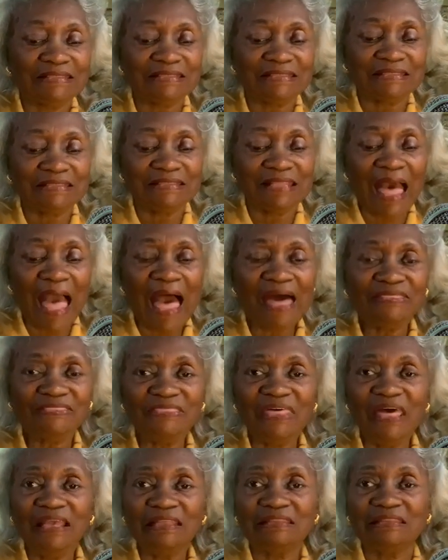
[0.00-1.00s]
And
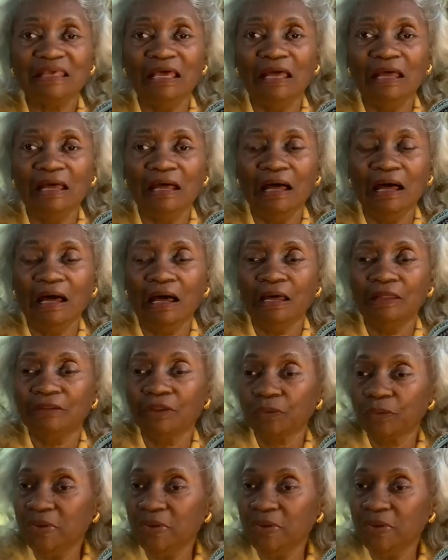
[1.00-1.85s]
I think that uh,